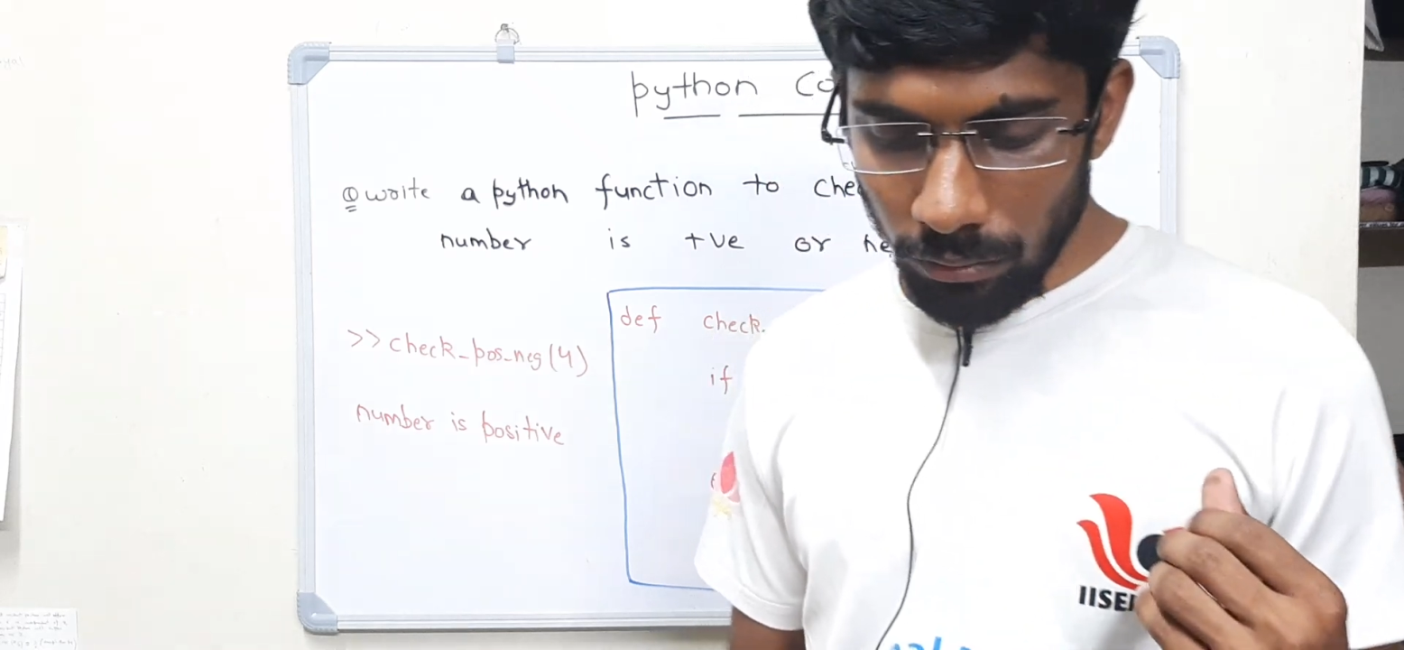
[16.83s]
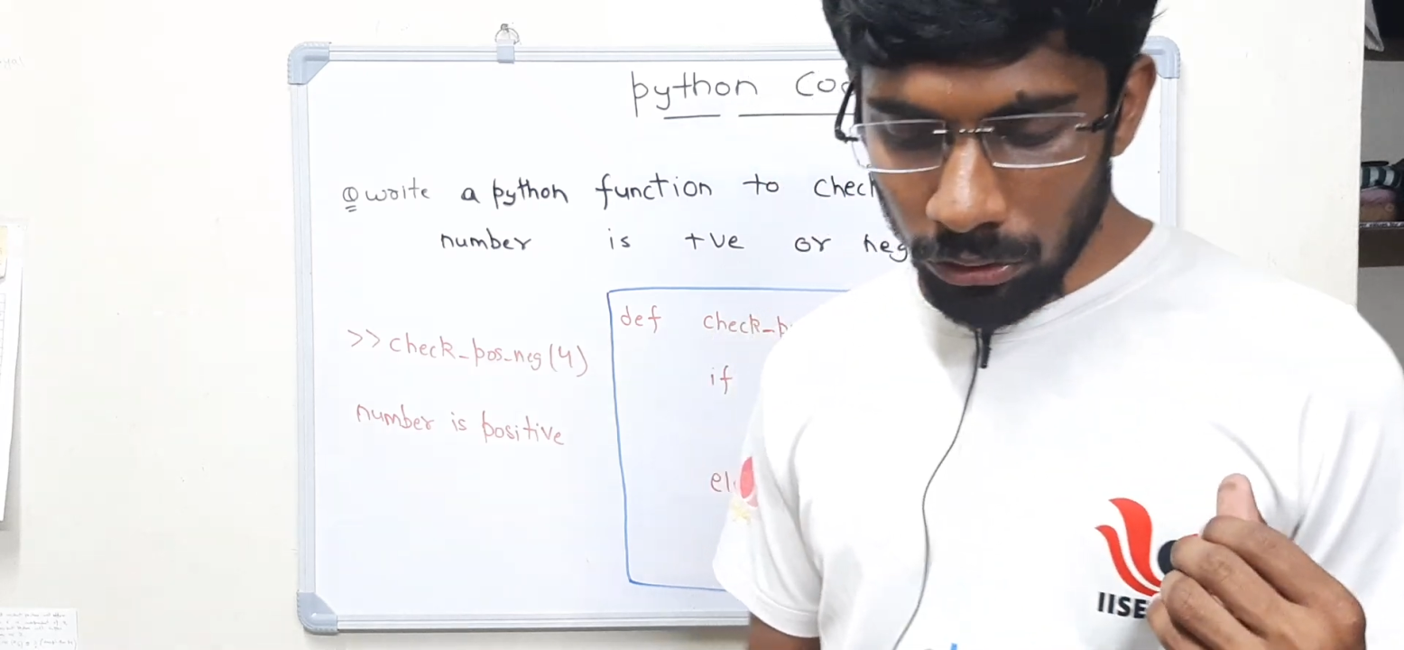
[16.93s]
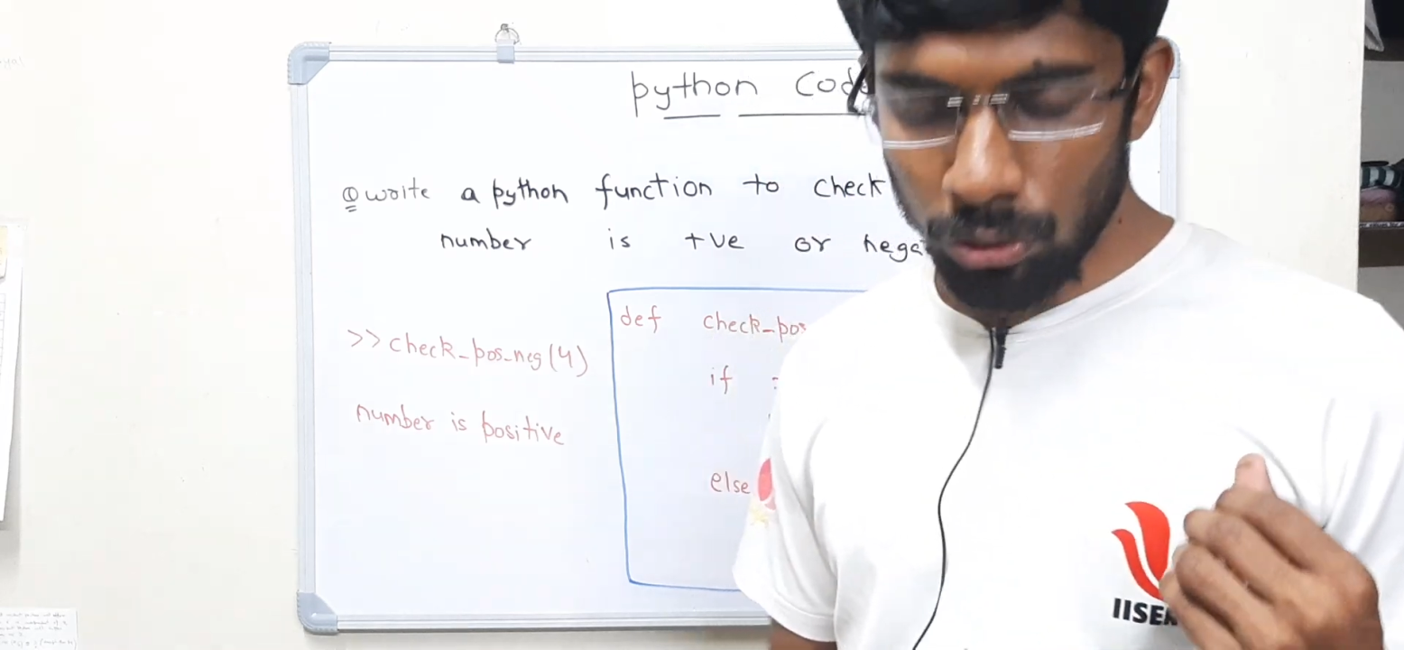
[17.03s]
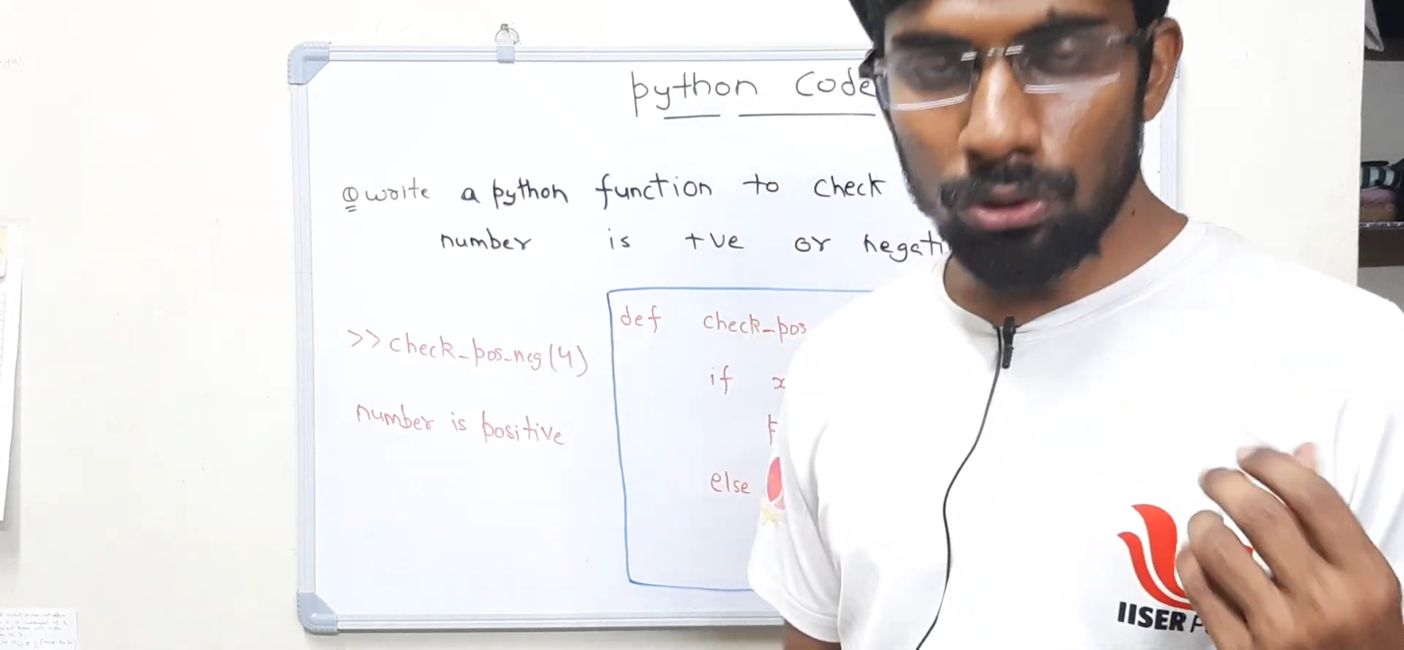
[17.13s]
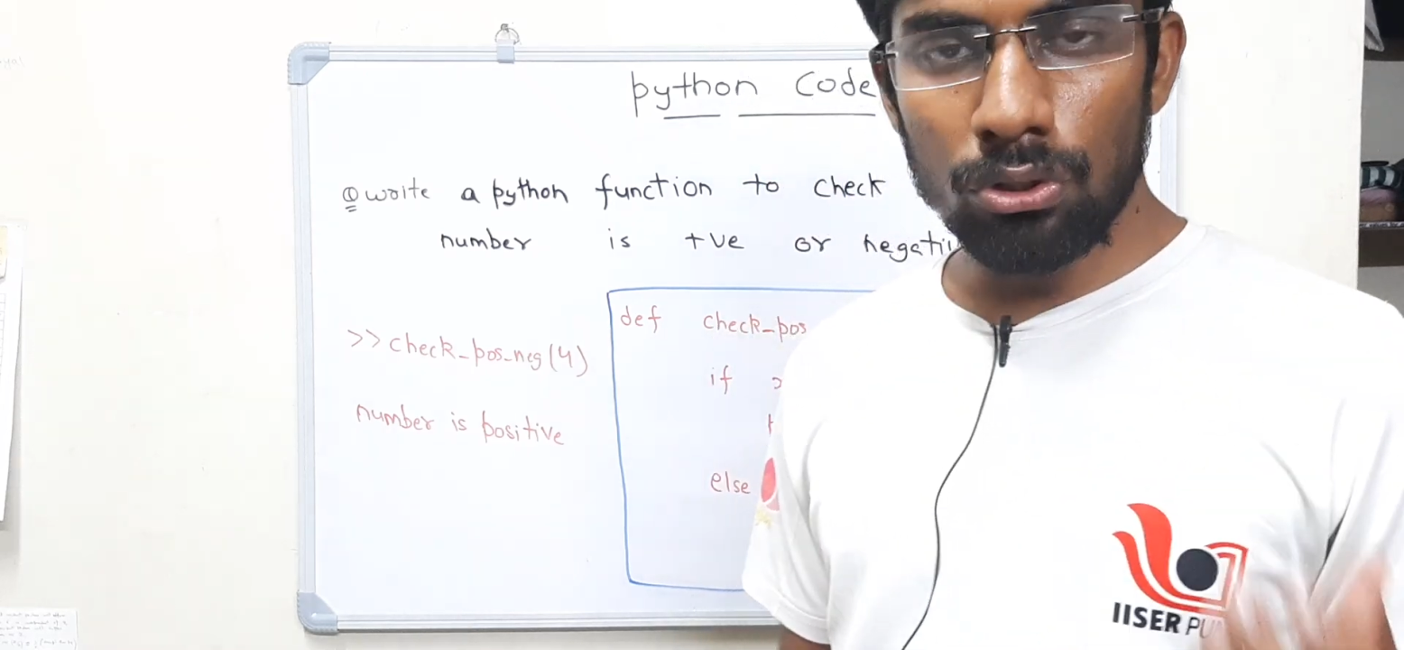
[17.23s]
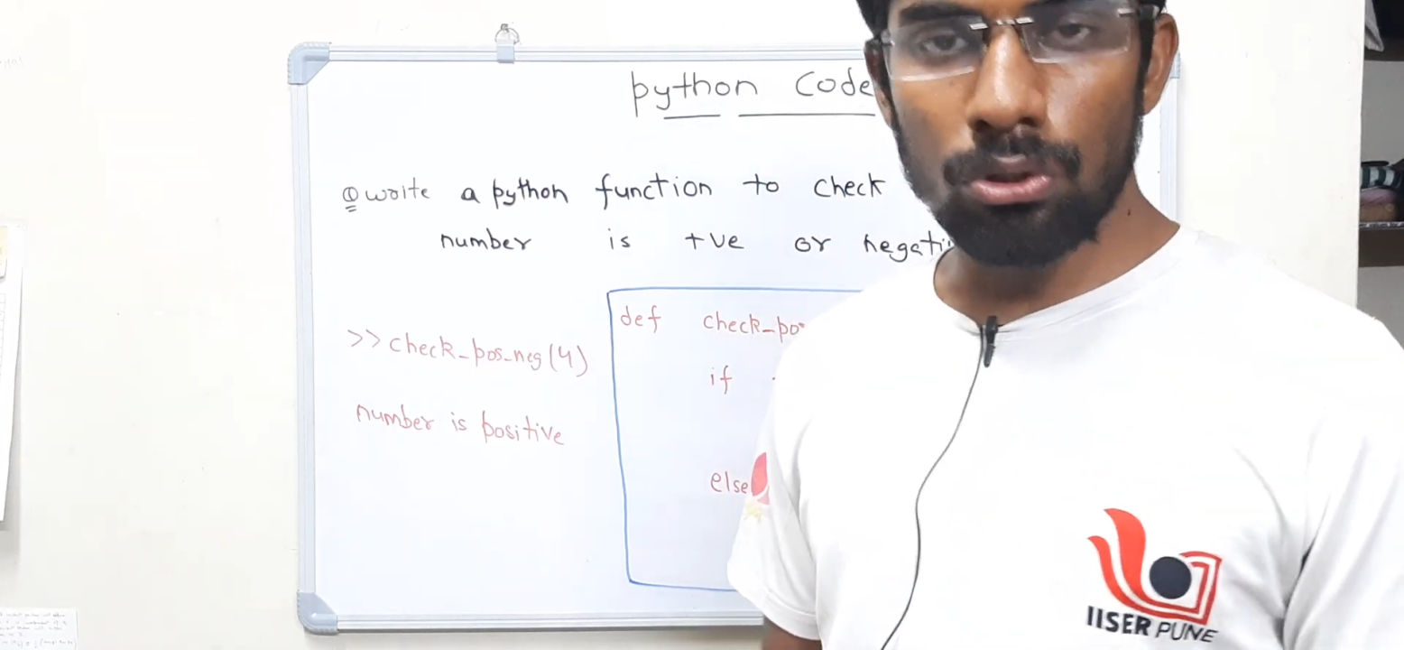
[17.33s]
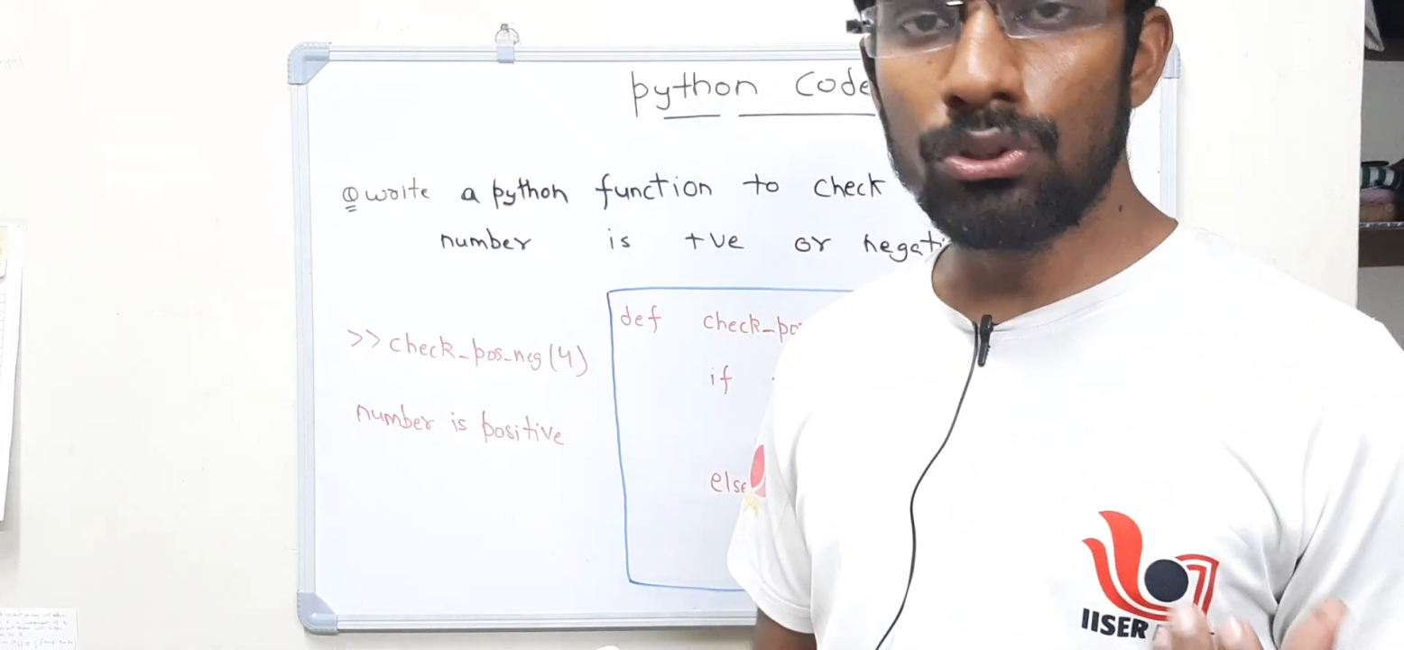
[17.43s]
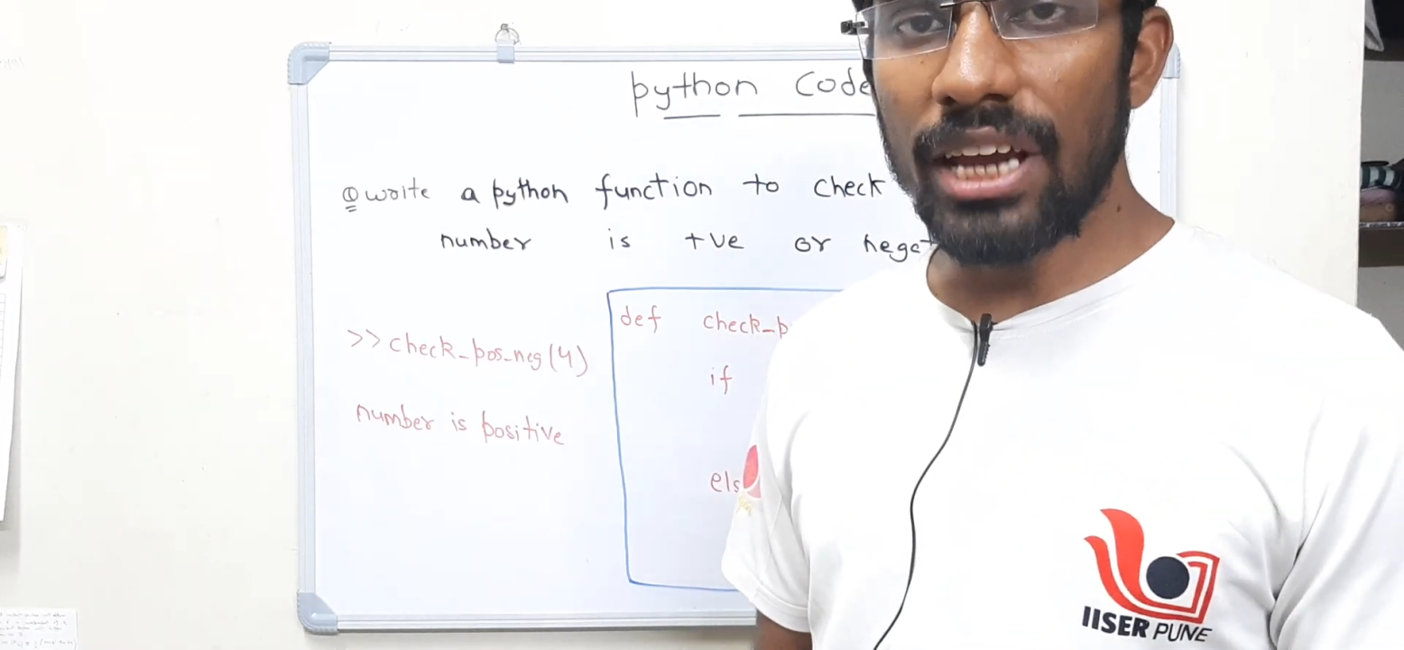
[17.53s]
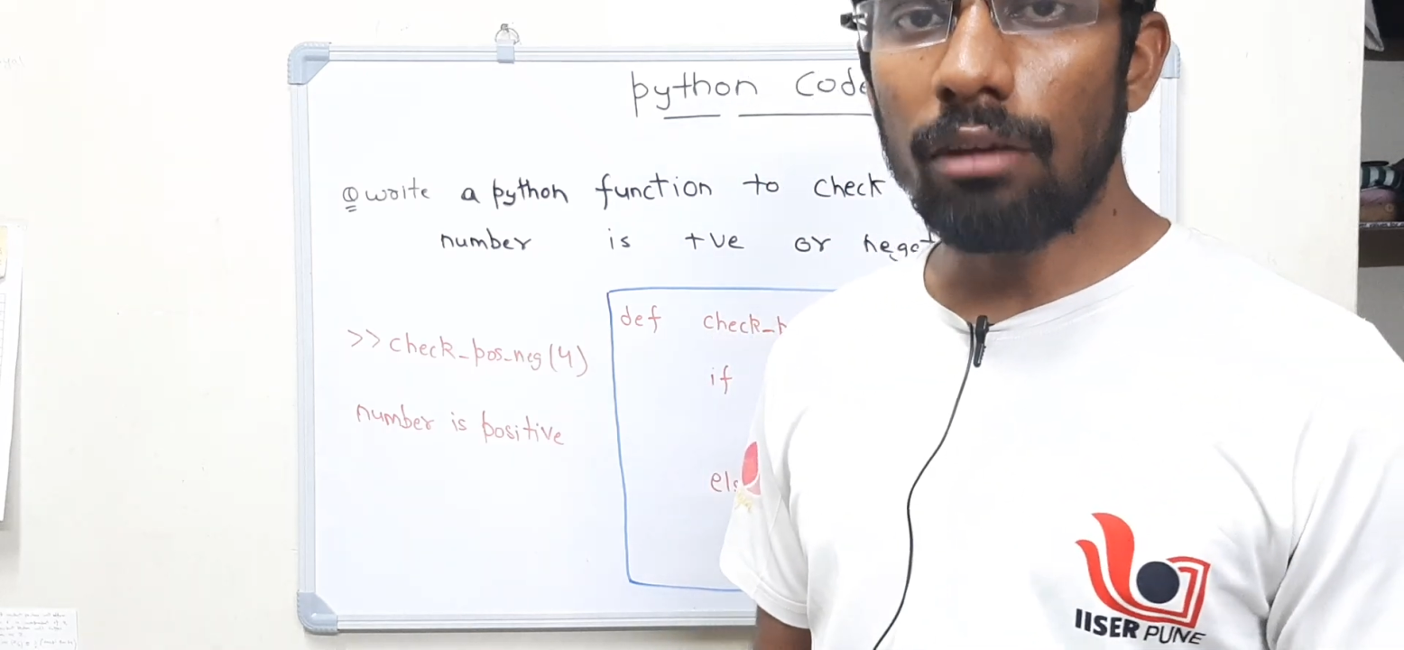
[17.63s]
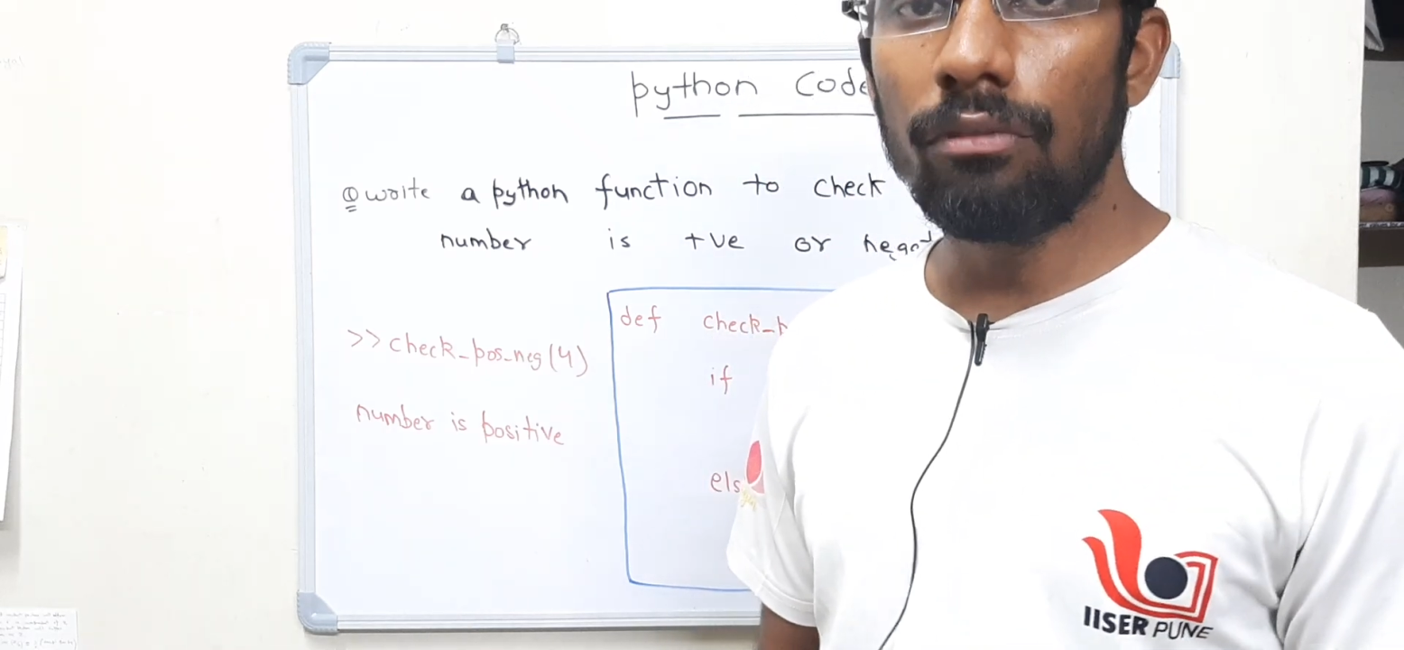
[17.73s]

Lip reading: to check